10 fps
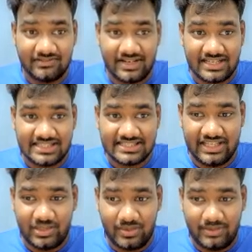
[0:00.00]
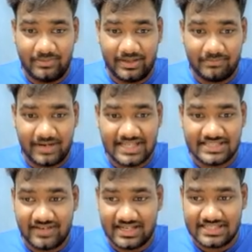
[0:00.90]
what is the equilibrium
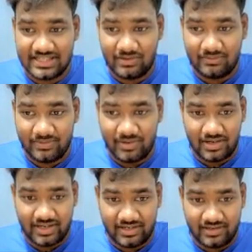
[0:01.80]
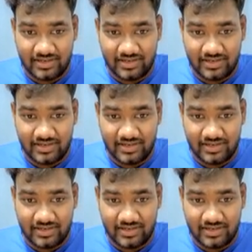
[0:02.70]
price? What is the equilibrium quantity?